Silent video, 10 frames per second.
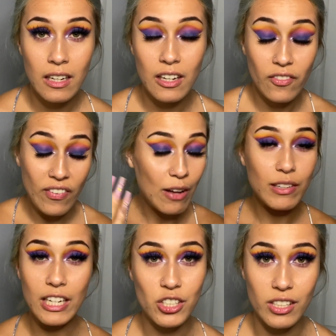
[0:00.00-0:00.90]

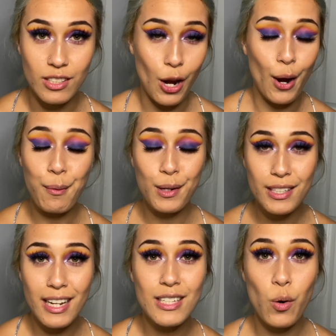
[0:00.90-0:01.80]
foundation. I'm gonna
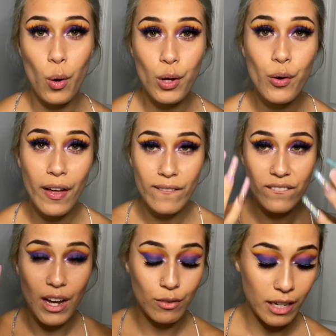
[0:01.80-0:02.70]
test oil in
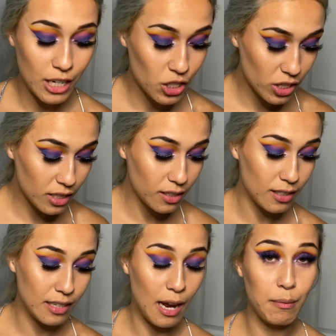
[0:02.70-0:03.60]
foundation to
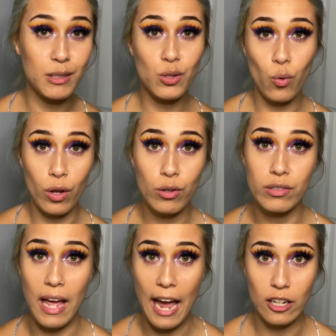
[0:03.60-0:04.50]
see how much oil is
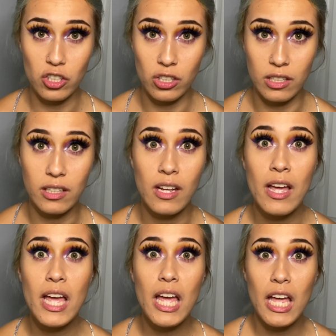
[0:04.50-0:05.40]
actually
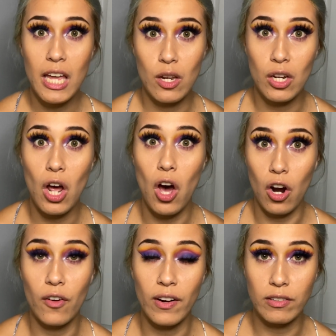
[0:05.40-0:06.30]
in our
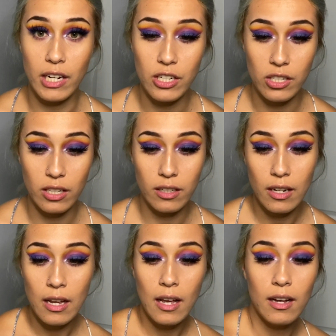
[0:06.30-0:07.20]
foundation.
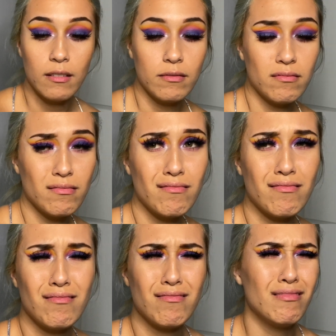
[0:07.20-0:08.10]

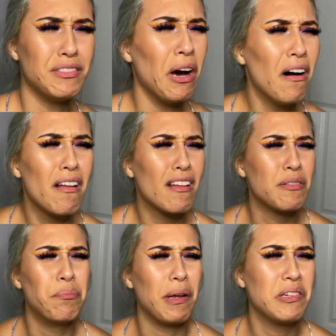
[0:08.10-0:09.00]
Duh, that's
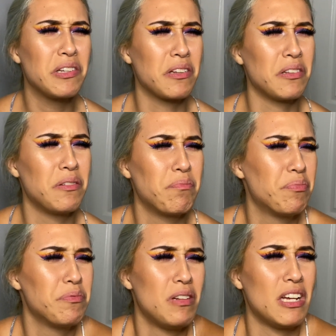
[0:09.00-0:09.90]
basically
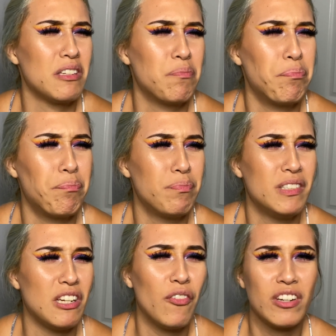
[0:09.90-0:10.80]

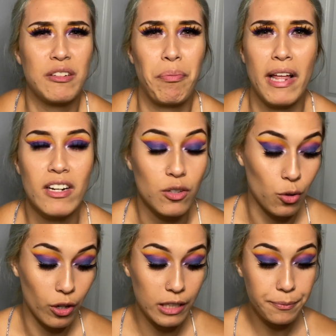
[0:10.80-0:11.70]

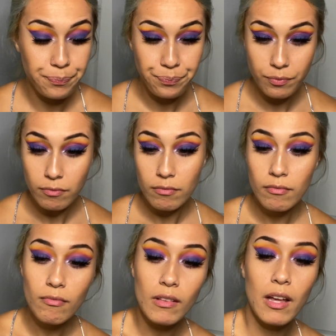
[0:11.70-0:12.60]
self-explanatory.
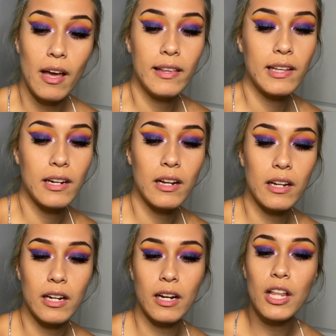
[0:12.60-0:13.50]
And then in
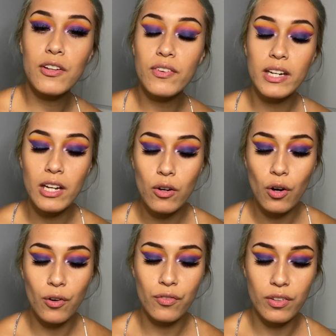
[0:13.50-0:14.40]
another video,
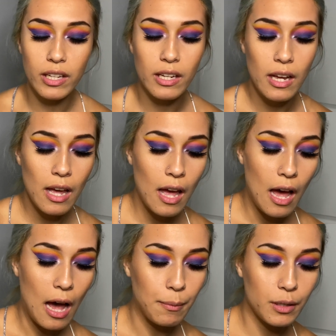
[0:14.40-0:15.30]
hopefully,
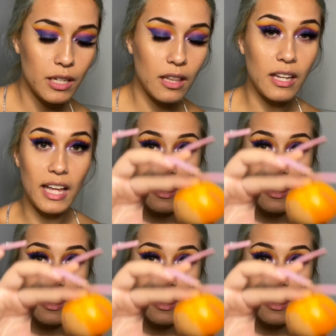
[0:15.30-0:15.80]
I'm gonna let